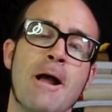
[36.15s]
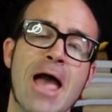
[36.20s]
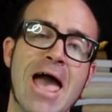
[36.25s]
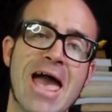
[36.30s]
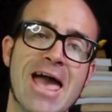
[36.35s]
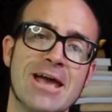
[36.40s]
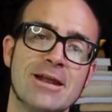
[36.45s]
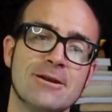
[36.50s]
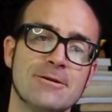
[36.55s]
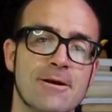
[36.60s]

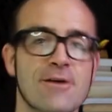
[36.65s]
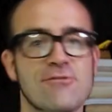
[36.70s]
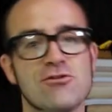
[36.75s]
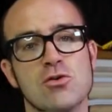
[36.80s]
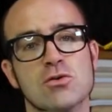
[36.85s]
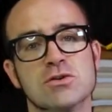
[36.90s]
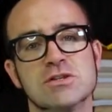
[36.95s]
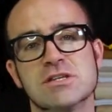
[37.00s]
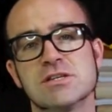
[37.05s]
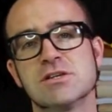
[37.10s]
And if
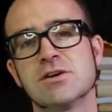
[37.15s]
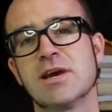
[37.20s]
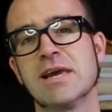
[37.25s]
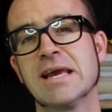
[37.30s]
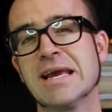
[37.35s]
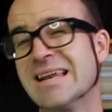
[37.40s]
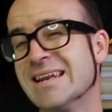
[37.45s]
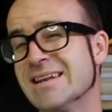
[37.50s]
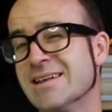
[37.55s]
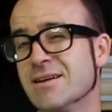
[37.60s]
yours is
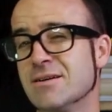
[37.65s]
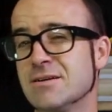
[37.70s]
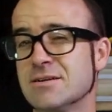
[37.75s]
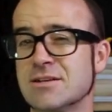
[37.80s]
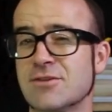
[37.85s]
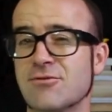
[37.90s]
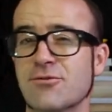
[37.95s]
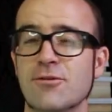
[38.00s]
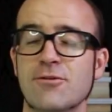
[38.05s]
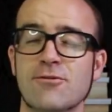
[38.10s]
looking a little
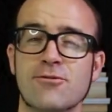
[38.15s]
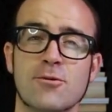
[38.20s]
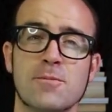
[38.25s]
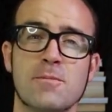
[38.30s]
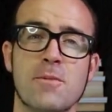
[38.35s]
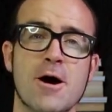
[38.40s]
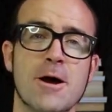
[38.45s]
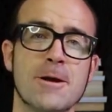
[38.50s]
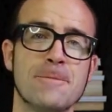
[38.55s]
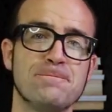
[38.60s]
different from
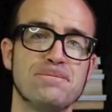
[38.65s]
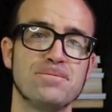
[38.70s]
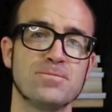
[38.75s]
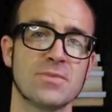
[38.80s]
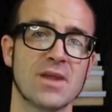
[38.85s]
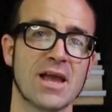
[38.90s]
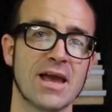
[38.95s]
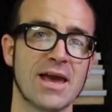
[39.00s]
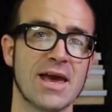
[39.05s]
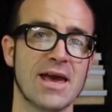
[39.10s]
mine,
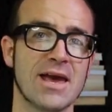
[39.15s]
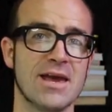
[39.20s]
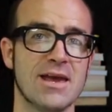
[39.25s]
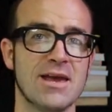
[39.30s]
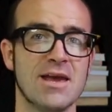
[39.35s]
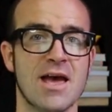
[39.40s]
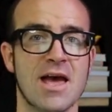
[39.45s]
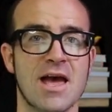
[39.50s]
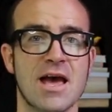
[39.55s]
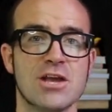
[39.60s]

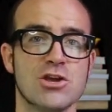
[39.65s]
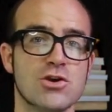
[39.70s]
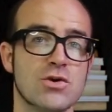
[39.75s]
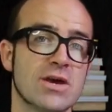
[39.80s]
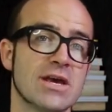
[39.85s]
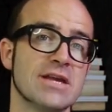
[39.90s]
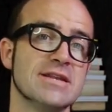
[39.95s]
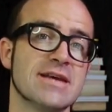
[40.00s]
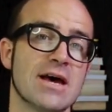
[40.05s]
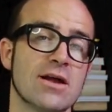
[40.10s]
okay, you
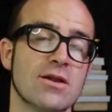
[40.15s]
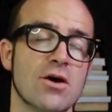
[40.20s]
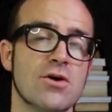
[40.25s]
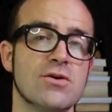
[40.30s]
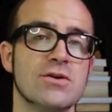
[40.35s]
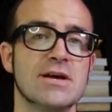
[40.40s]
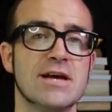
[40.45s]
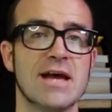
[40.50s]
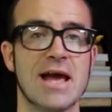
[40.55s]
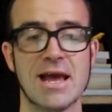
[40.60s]
can
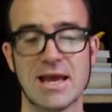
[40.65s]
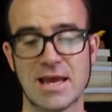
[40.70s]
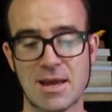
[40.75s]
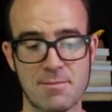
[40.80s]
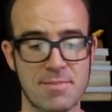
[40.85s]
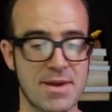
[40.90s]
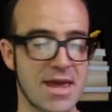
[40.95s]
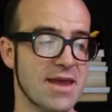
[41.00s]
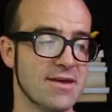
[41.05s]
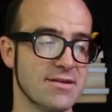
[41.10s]
download it and
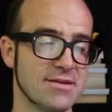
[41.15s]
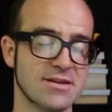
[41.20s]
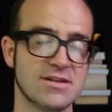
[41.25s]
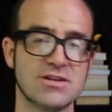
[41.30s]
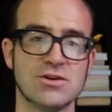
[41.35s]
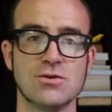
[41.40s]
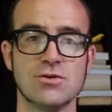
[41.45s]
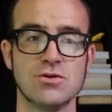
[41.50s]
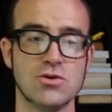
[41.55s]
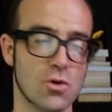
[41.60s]
compare the
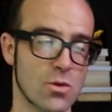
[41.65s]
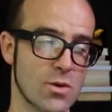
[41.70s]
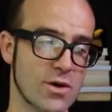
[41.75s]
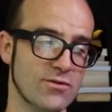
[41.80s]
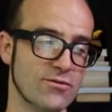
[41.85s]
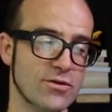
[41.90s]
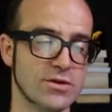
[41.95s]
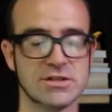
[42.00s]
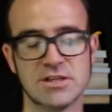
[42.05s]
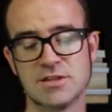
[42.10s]
two, your
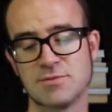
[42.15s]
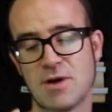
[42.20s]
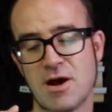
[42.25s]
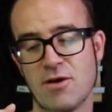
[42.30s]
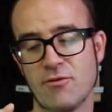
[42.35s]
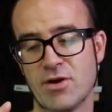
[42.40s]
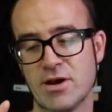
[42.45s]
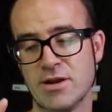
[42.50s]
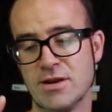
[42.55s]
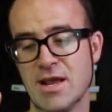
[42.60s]
one versus
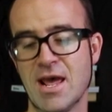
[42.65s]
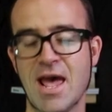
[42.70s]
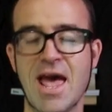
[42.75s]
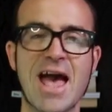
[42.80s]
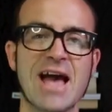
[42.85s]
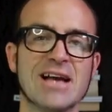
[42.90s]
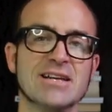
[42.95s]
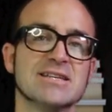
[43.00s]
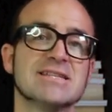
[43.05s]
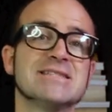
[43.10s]
my one,
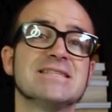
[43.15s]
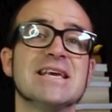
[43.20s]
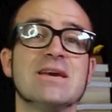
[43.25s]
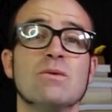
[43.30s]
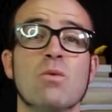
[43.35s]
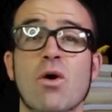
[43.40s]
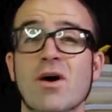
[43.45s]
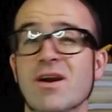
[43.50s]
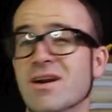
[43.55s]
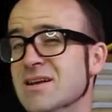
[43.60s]
and just see
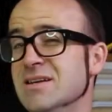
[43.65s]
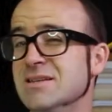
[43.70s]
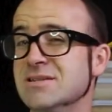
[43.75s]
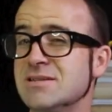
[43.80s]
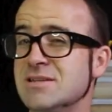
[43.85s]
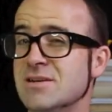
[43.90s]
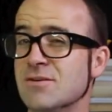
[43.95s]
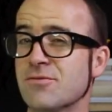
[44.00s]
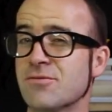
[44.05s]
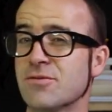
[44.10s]
what it
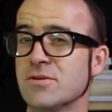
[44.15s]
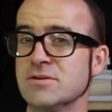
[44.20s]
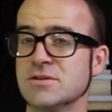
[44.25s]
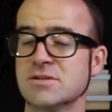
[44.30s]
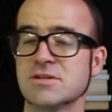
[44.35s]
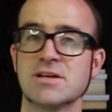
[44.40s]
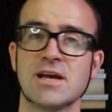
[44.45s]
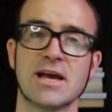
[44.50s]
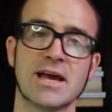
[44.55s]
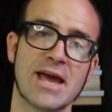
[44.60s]
is
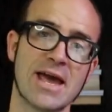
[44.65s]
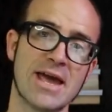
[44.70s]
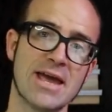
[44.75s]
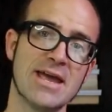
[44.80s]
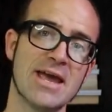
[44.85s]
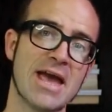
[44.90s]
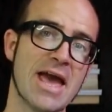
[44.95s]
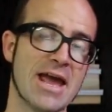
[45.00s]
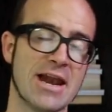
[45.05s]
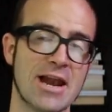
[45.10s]
different,
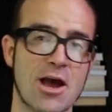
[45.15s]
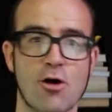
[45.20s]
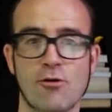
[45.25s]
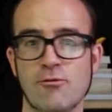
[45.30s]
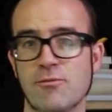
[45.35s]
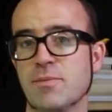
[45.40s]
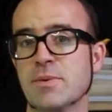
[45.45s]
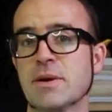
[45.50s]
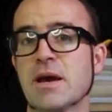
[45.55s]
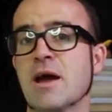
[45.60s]
okay, and
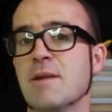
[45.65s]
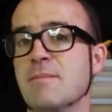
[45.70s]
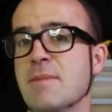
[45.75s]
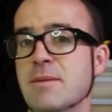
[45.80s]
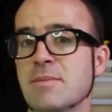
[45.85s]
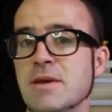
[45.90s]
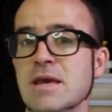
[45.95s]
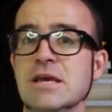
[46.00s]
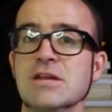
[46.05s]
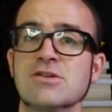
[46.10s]
help kind of
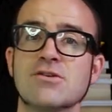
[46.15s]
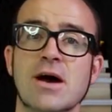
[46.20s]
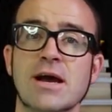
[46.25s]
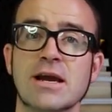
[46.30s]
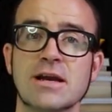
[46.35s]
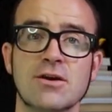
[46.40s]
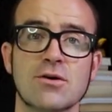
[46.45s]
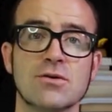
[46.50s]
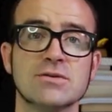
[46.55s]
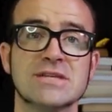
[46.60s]
maybe
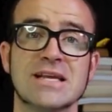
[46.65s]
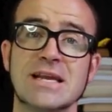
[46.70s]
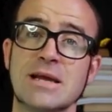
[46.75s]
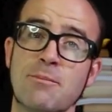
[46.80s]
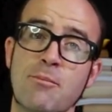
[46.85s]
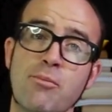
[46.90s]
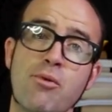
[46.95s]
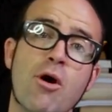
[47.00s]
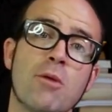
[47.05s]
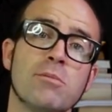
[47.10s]
diagnose any
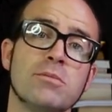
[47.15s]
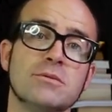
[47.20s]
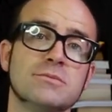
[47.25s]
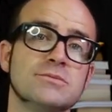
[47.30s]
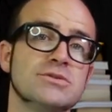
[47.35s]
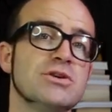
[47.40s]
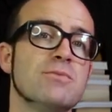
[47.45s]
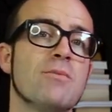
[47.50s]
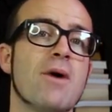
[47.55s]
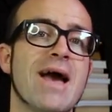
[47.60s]

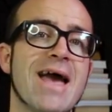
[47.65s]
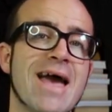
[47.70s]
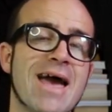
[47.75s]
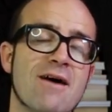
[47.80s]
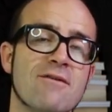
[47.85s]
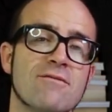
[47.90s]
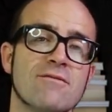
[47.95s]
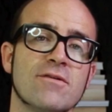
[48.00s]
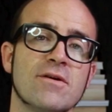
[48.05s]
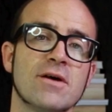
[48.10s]
problems you might
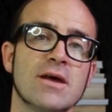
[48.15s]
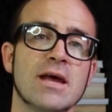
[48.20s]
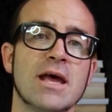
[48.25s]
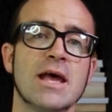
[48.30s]
have.